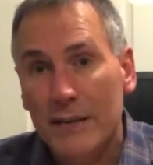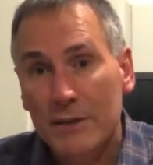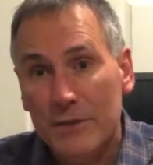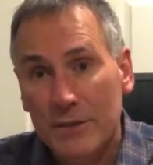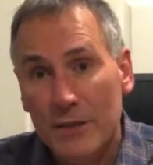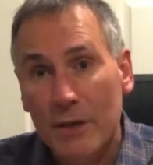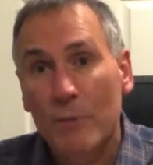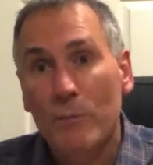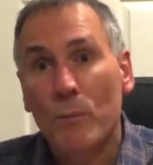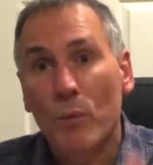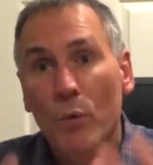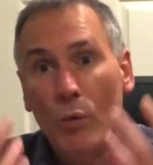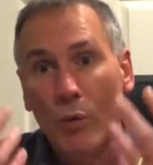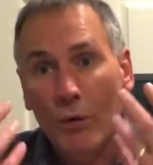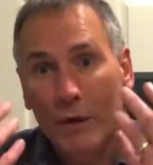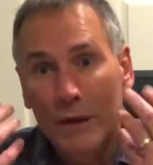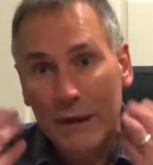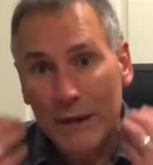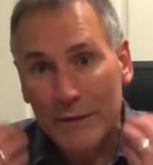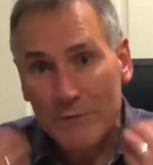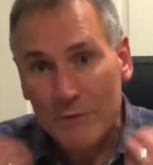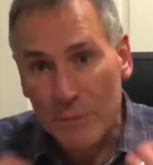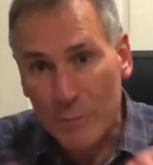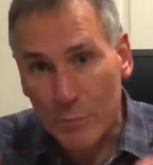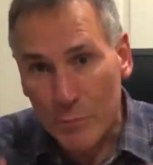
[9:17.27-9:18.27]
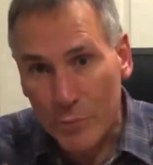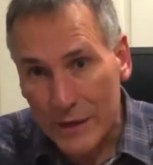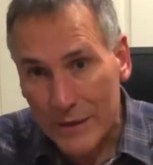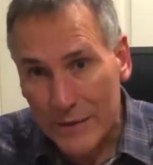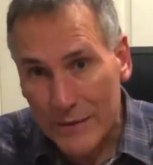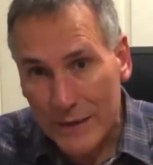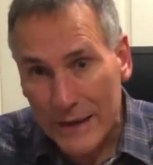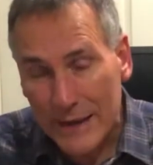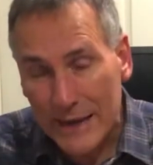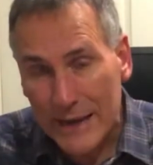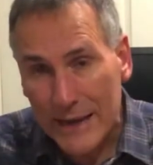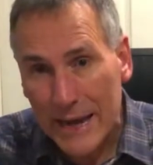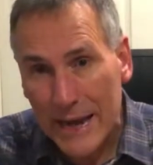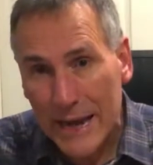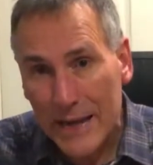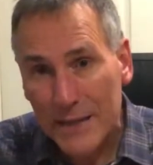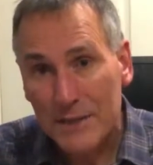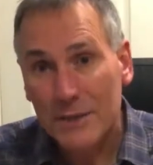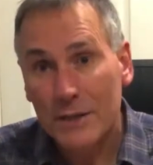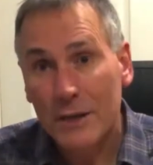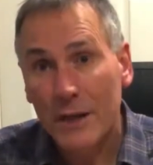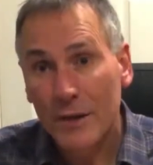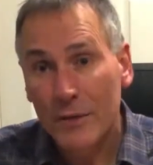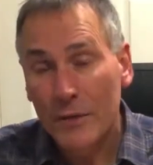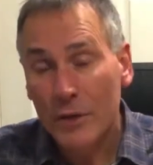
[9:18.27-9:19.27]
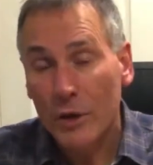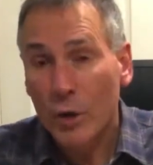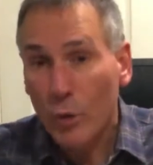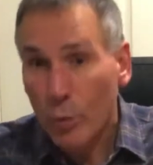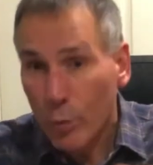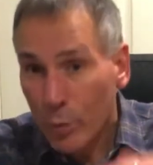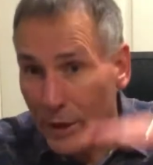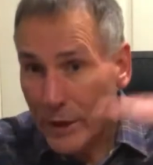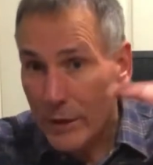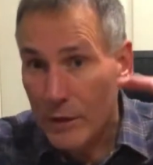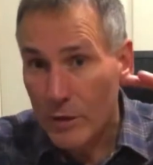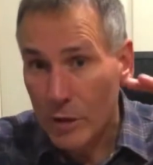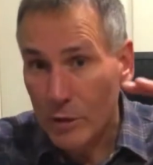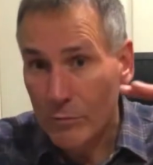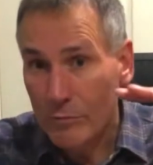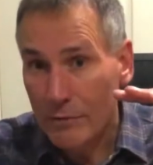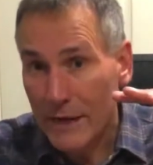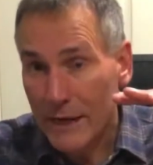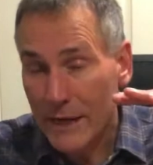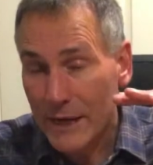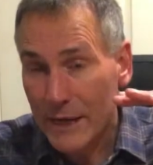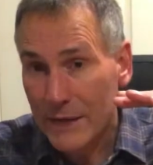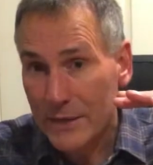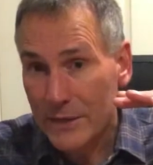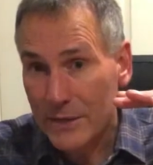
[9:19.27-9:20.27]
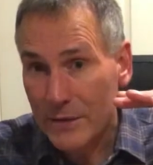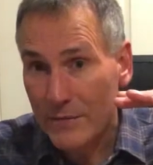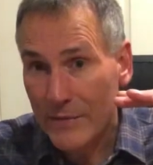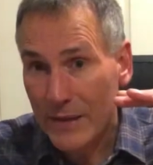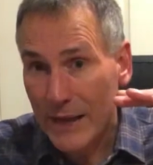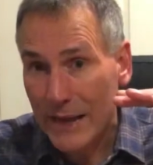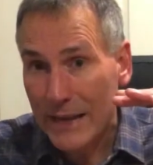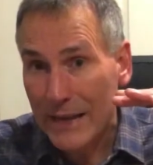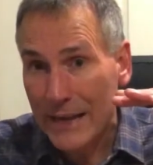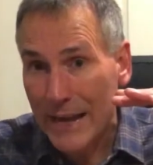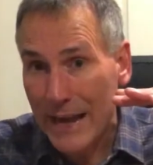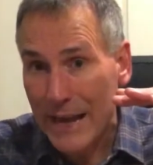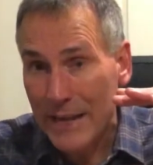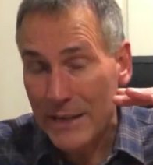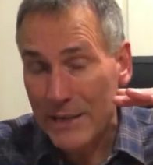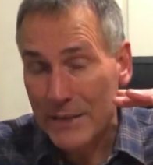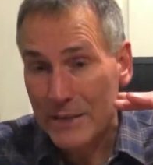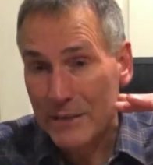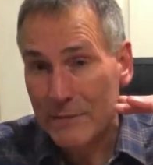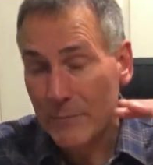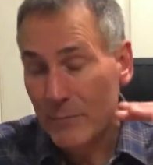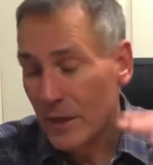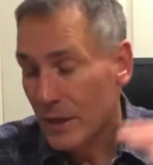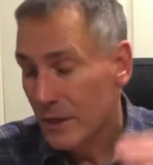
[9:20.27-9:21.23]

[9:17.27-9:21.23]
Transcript: So the more you'll have to breathe that gas, and the quicker you'll run out of that gas.